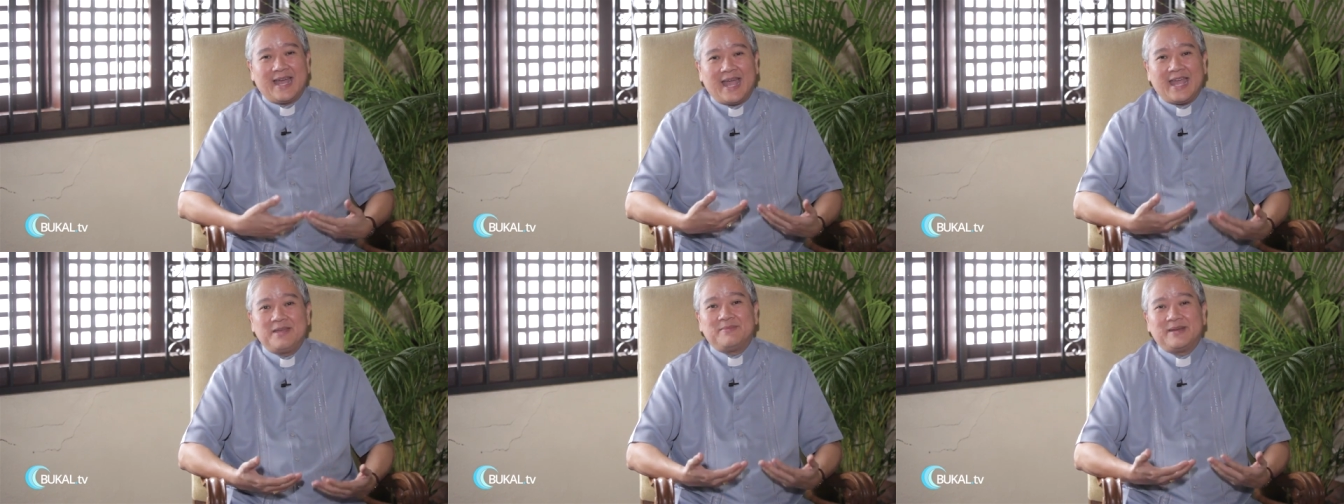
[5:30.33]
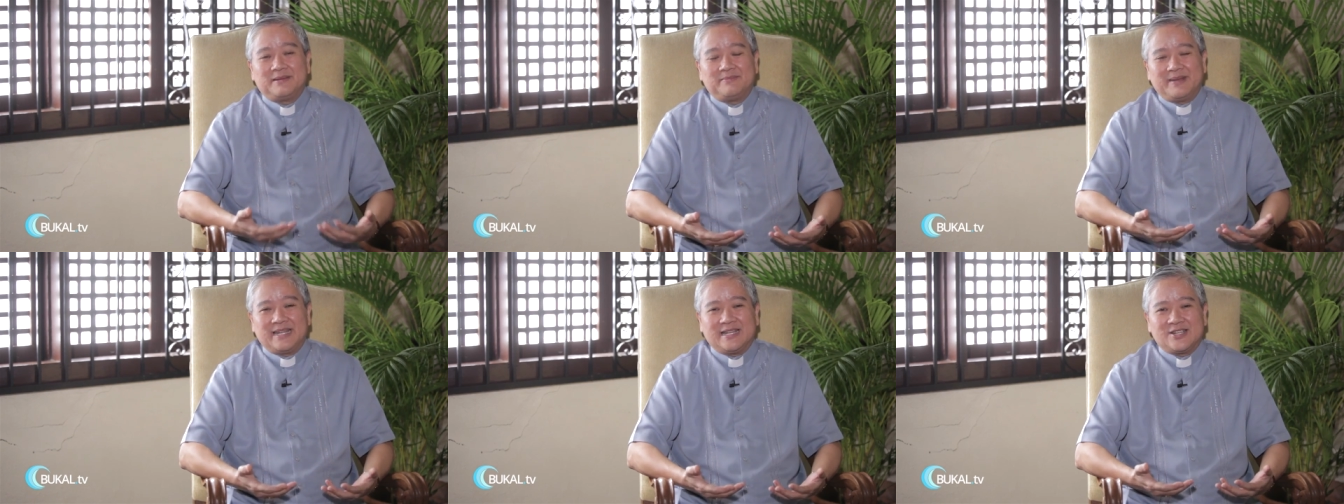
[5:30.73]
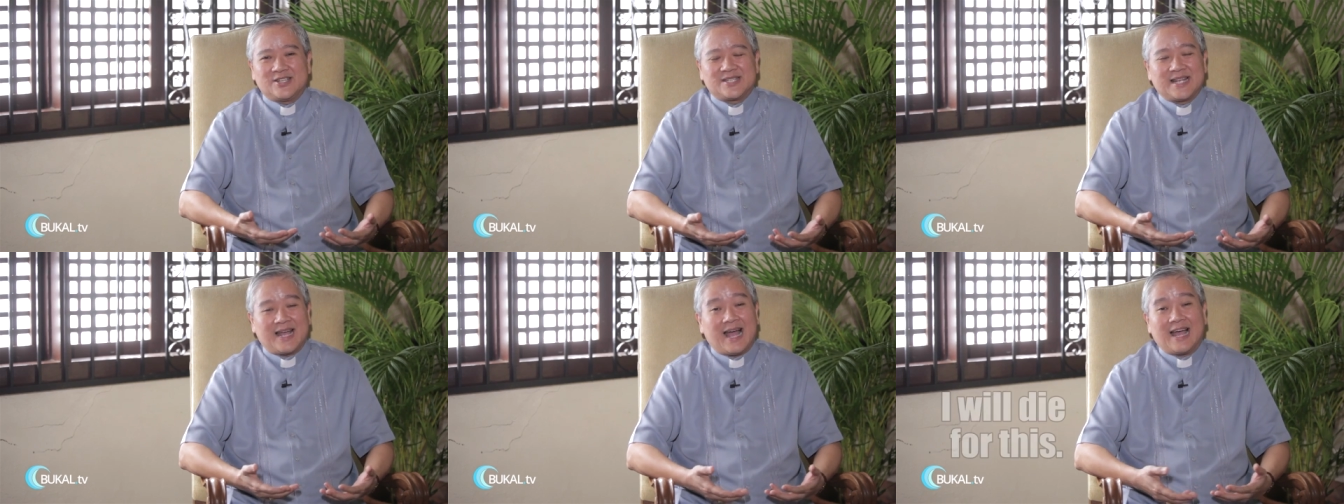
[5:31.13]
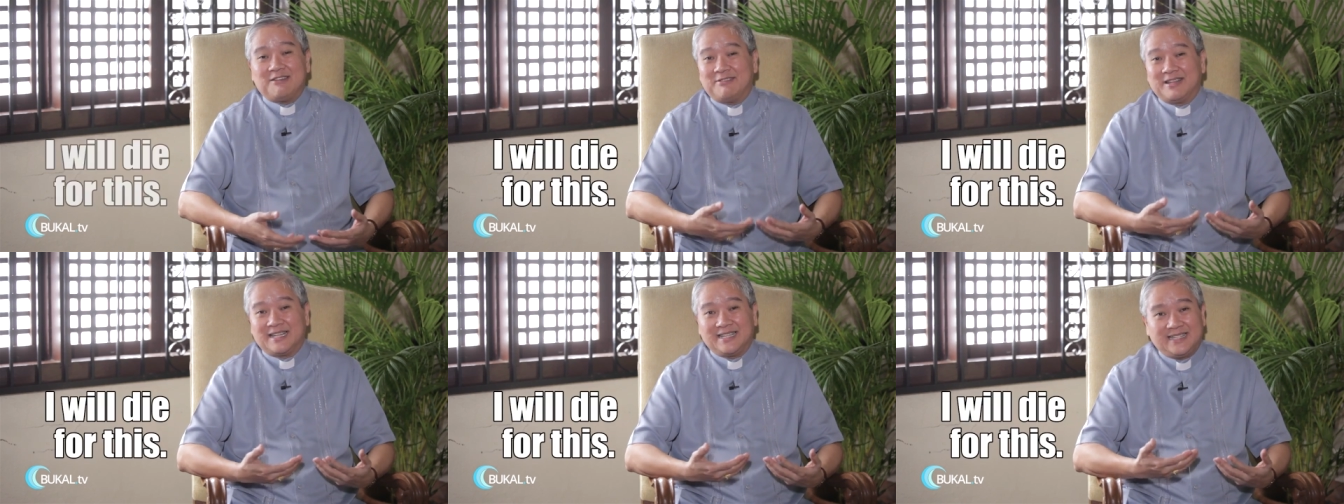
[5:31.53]
Amen means I
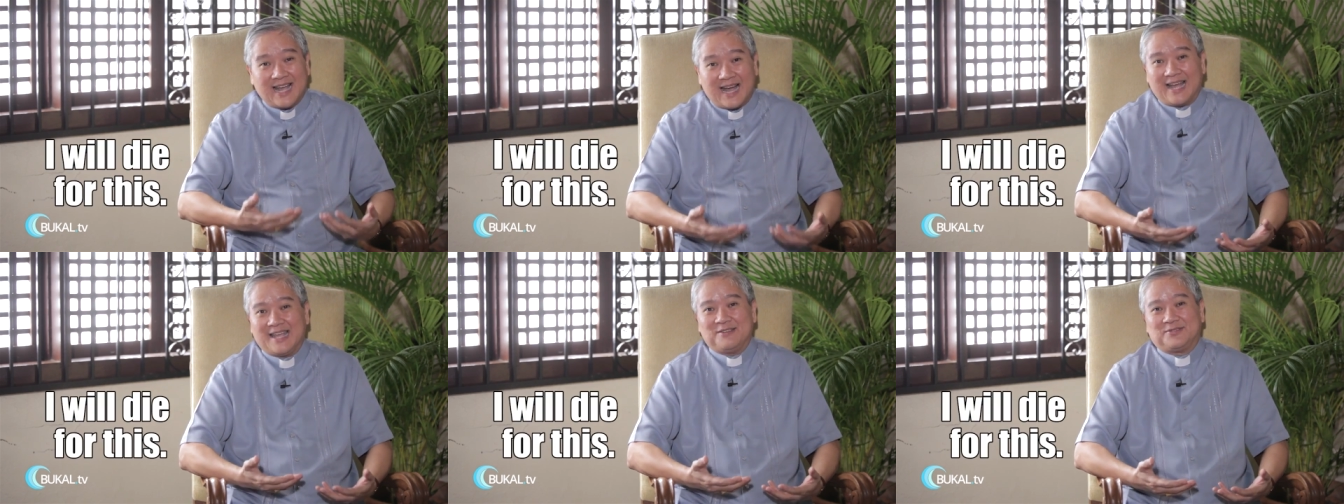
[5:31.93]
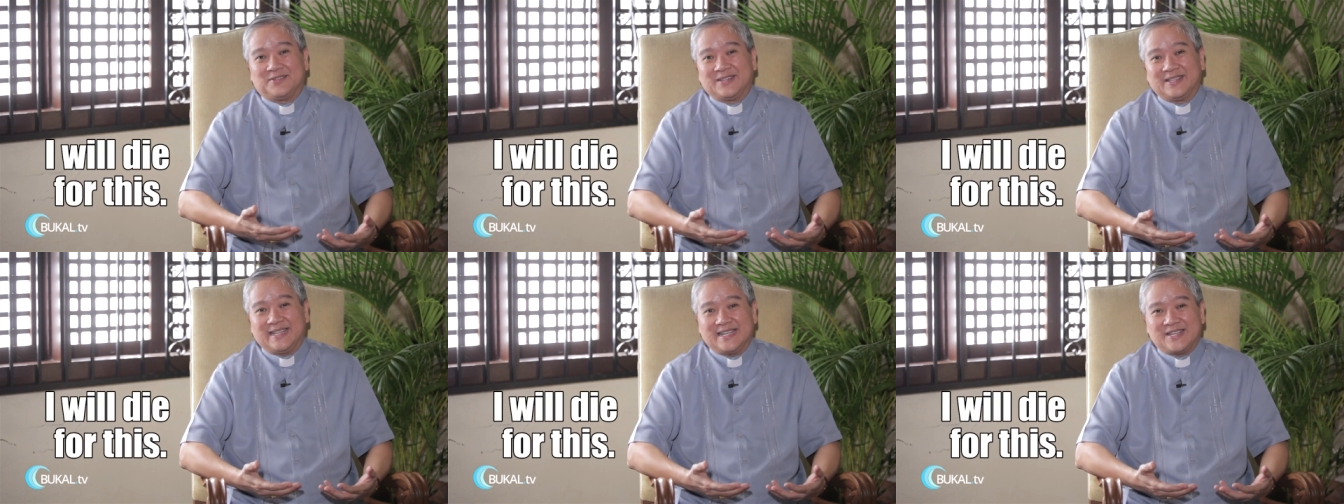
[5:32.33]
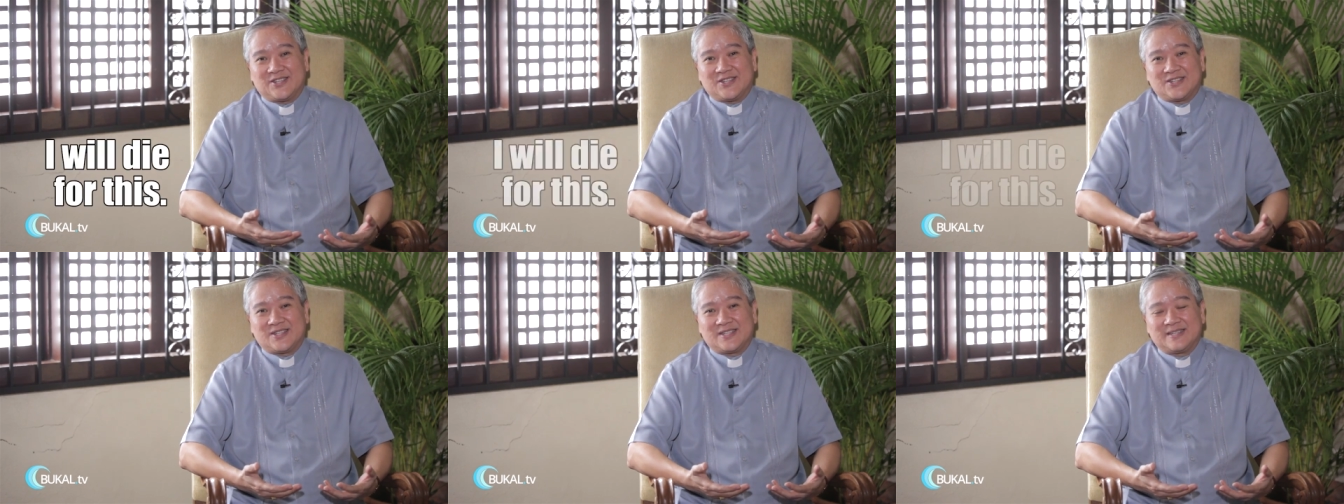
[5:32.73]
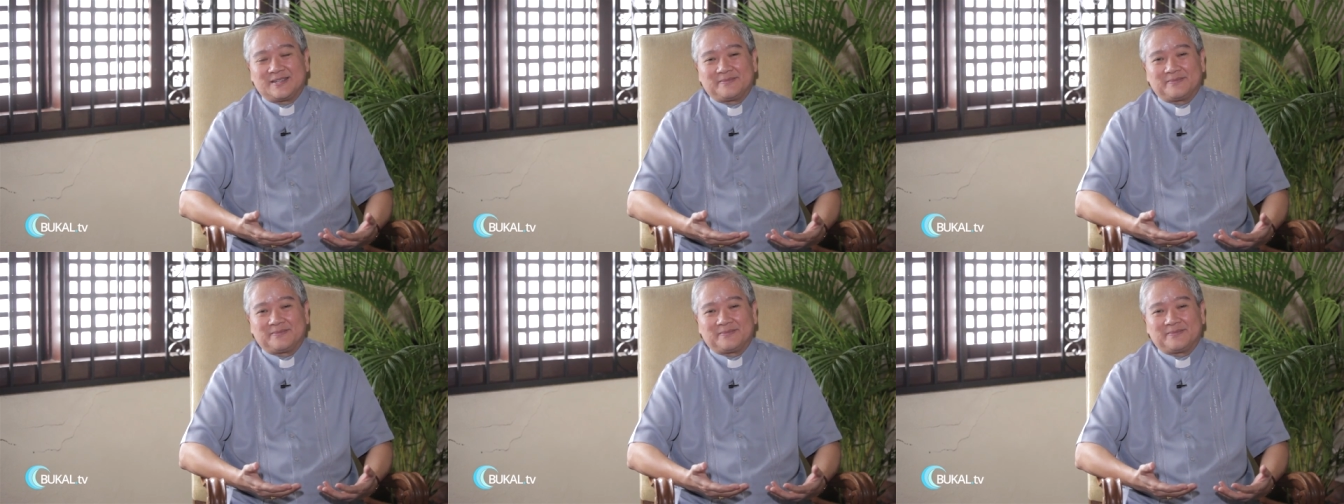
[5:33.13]
will die for this.